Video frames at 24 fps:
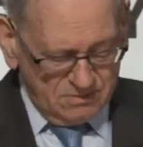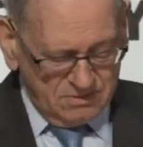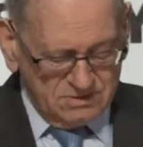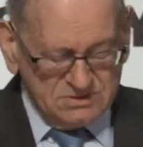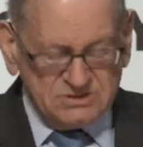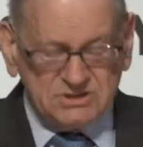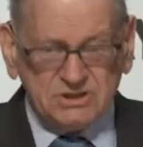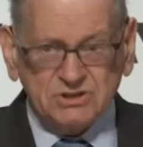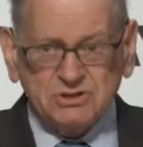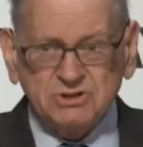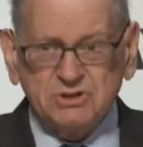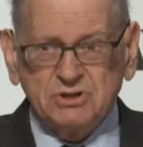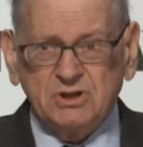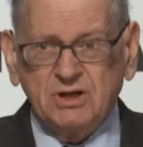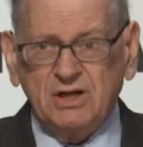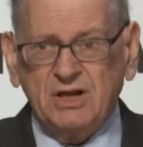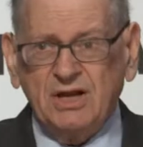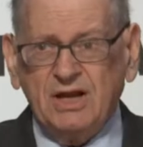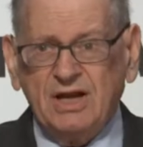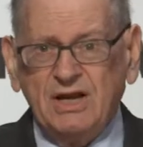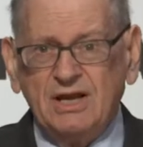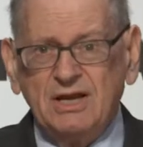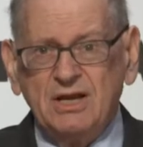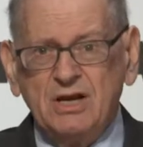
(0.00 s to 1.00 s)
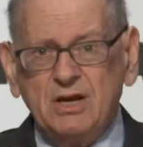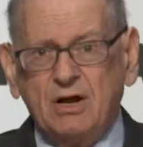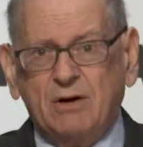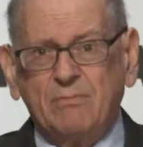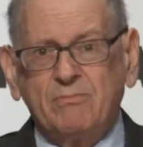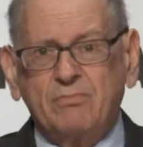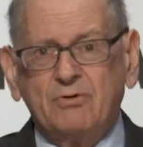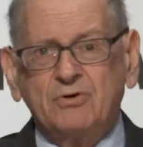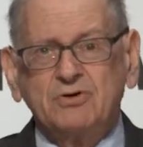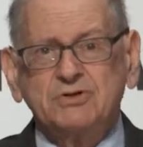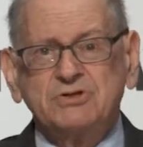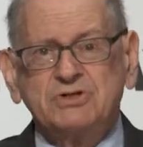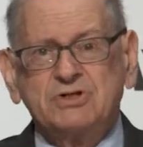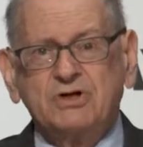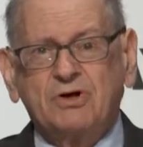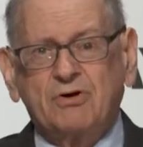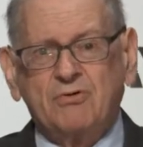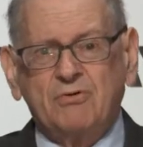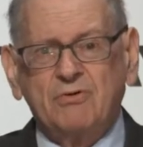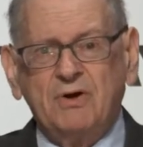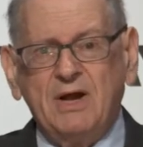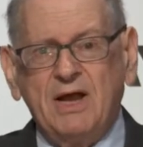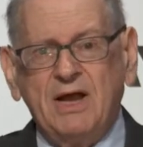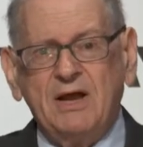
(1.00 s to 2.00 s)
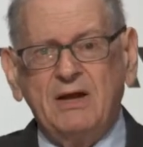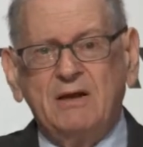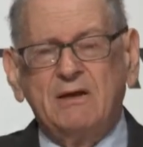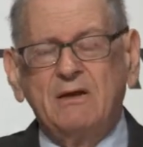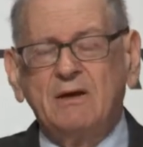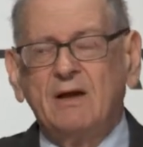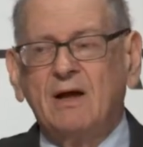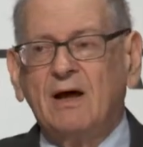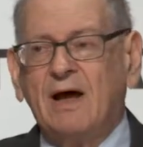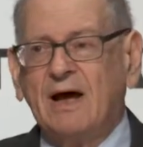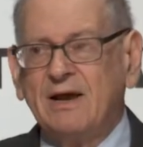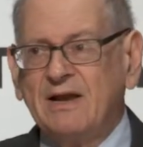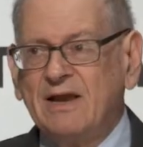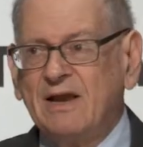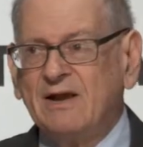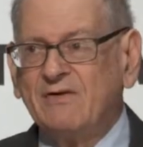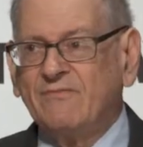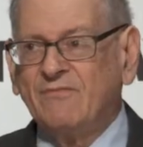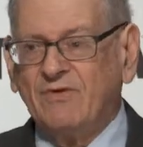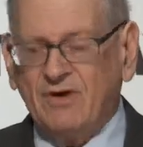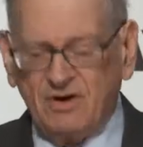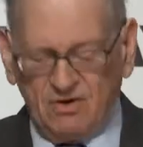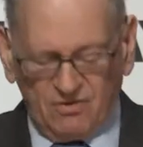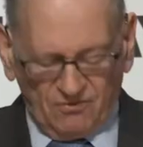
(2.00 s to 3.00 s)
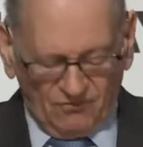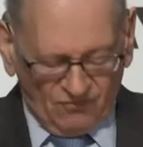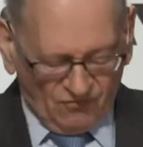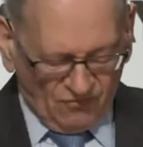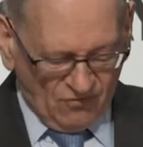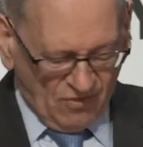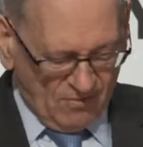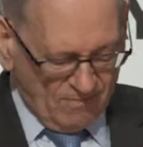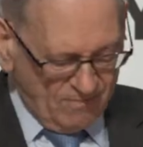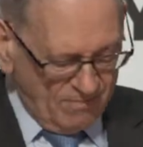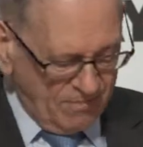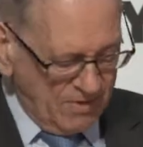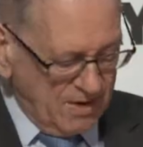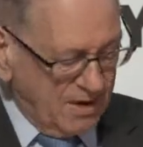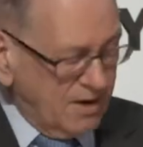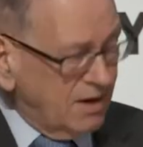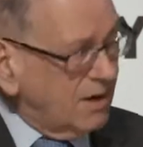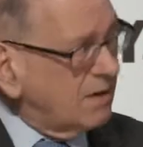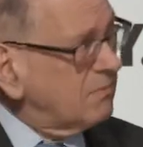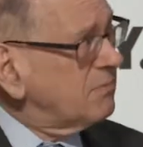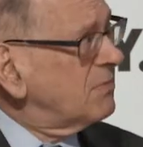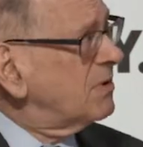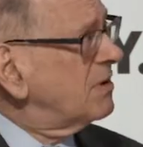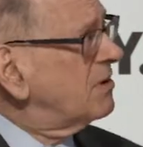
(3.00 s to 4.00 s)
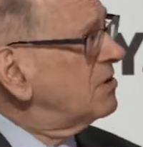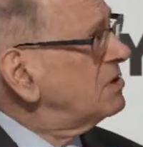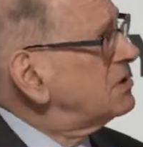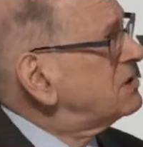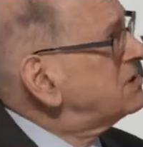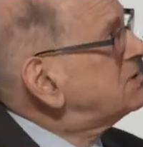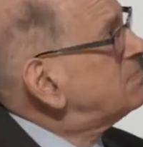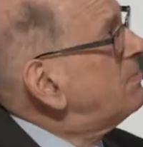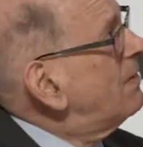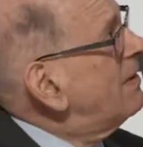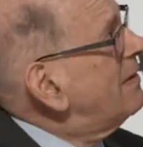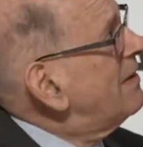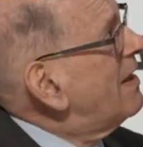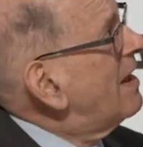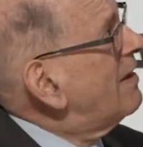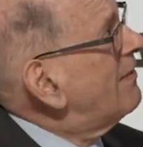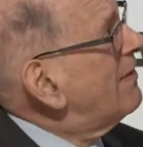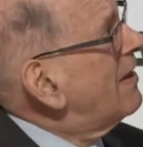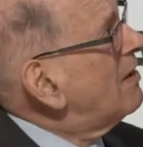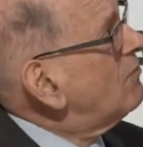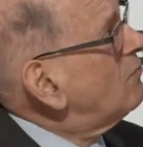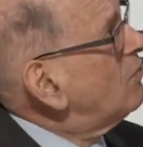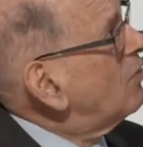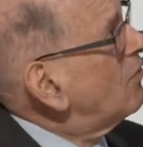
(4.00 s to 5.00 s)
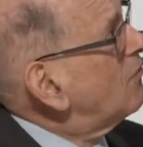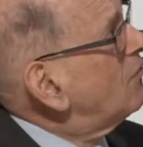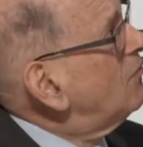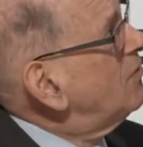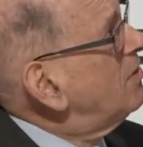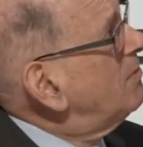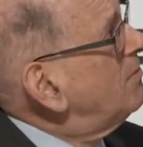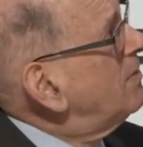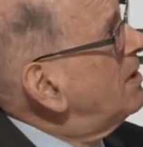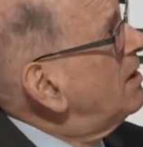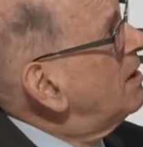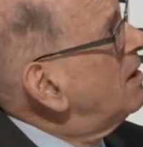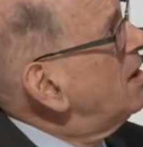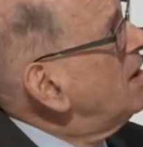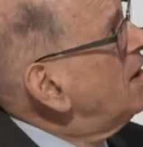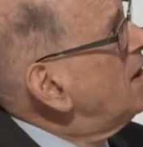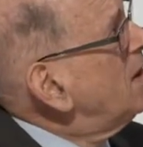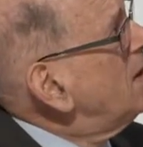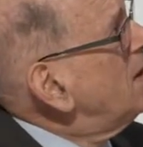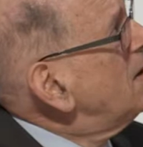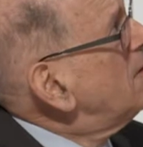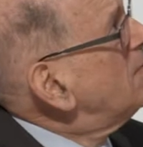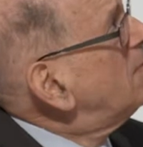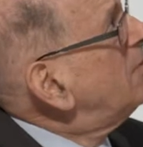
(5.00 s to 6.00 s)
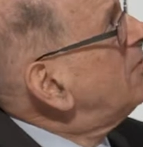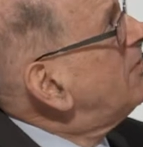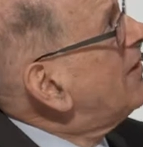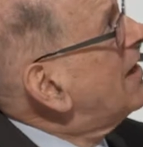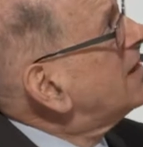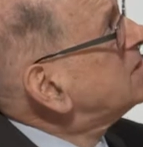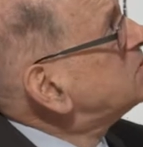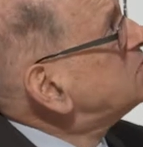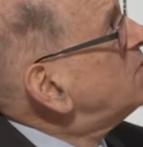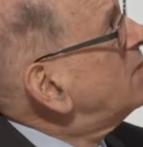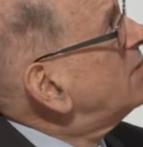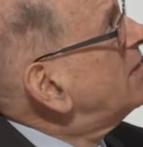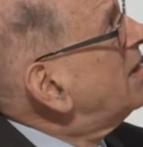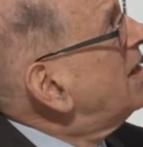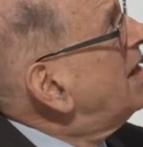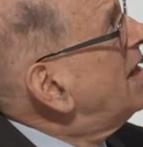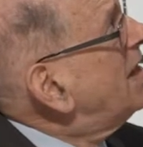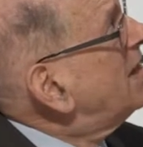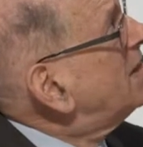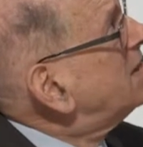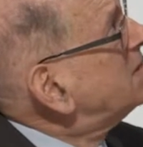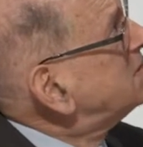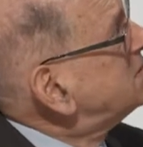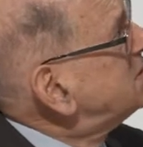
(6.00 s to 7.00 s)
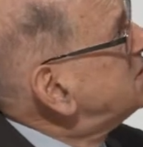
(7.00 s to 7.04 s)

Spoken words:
essentially numbers to create identifiers from. And I'm going to explain how that works in a minute. But that's what the handle